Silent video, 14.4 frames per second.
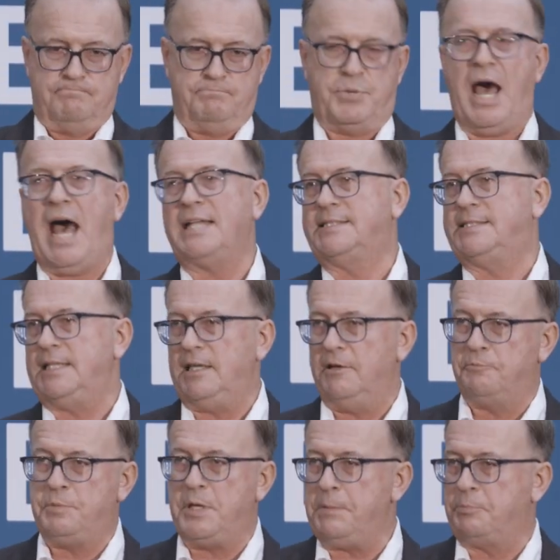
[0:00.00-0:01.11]
posse
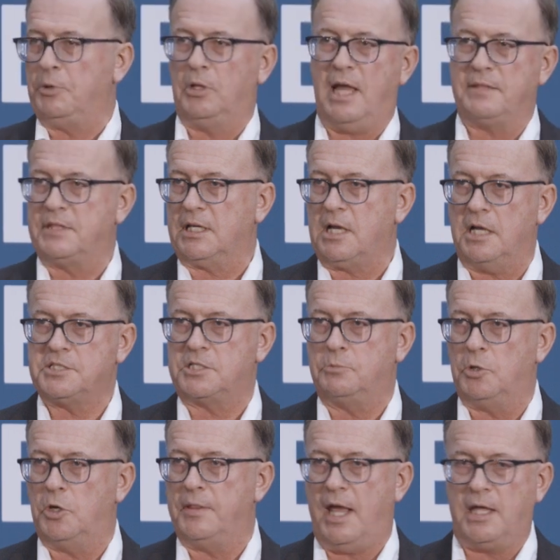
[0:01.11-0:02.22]
of people at the
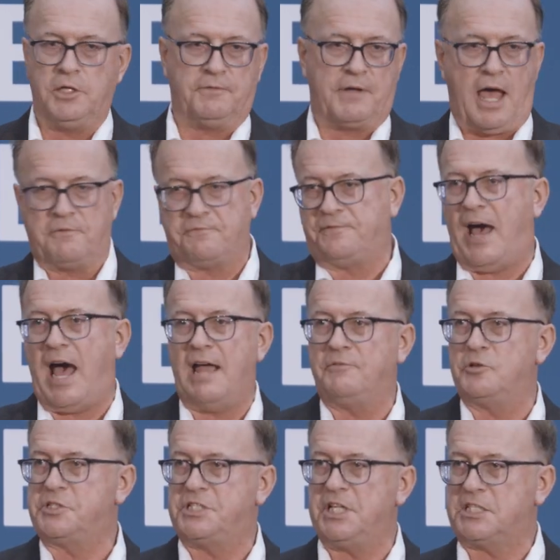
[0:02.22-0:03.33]
customer that you've got 5
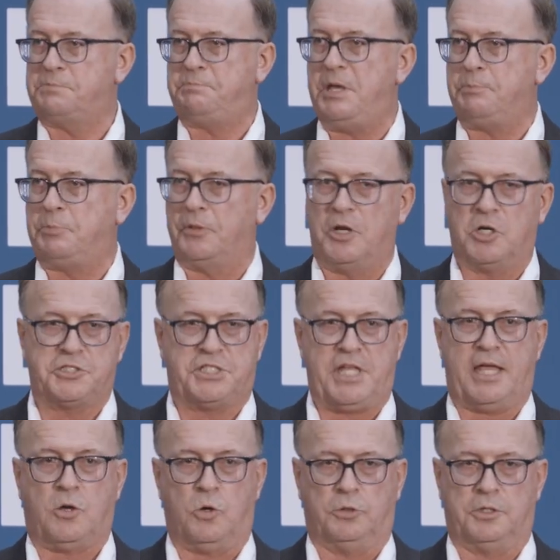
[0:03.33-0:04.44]
or 6 people that are
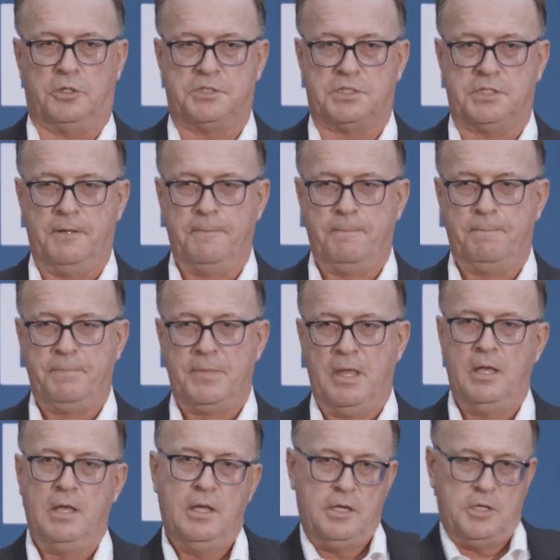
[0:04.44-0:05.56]
stakeholders.
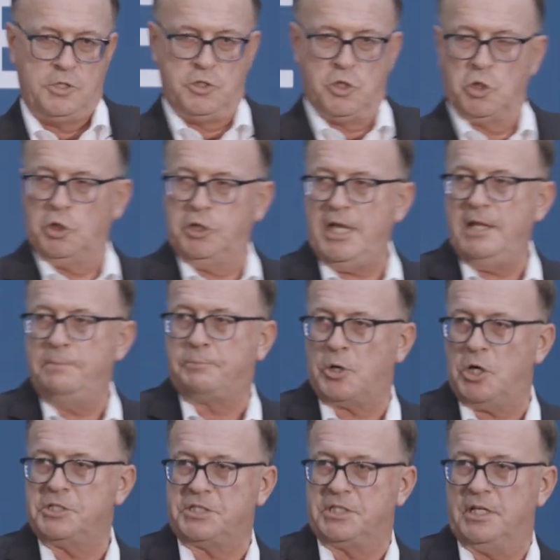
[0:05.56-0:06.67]
Your lead
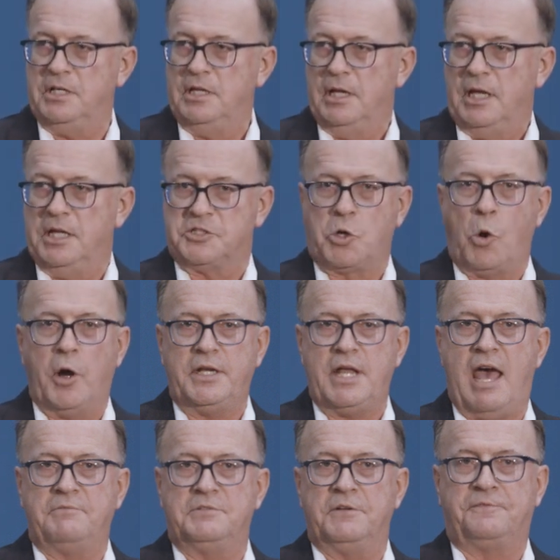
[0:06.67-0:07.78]
person is going to
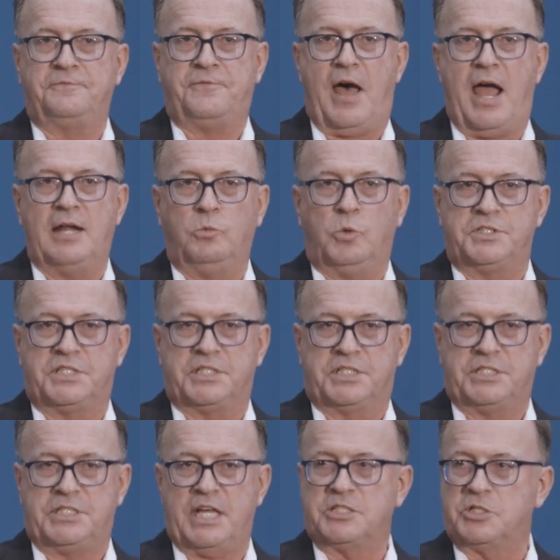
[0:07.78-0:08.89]
have defined what
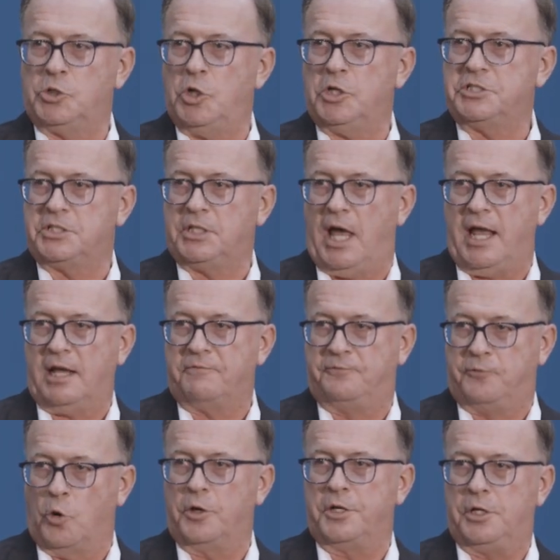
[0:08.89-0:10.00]
success looks like
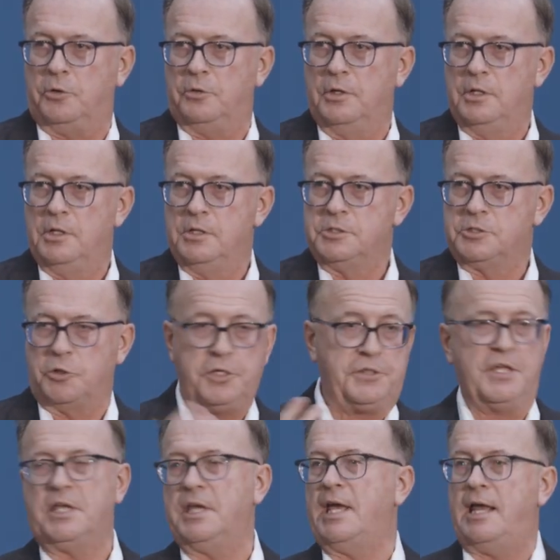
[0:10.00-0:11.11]
for you. So you
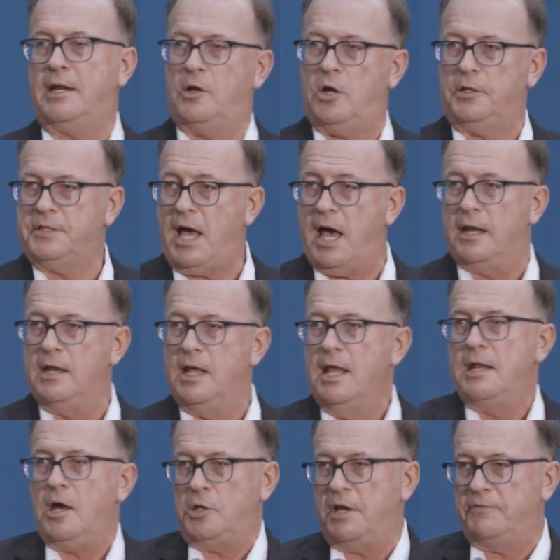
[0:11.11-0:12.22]
think you got it all done.
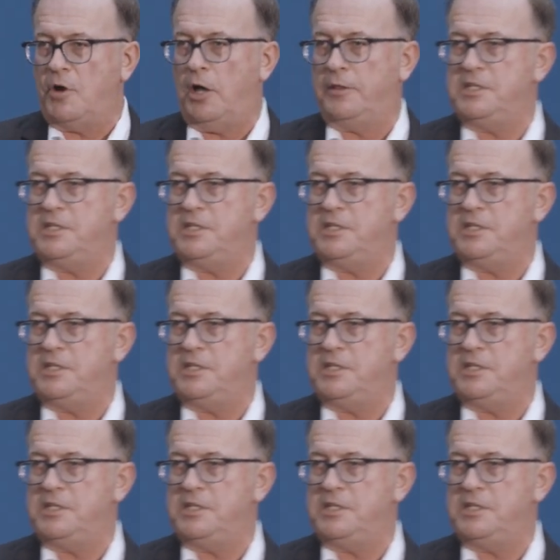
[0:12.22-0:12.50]
Now you have all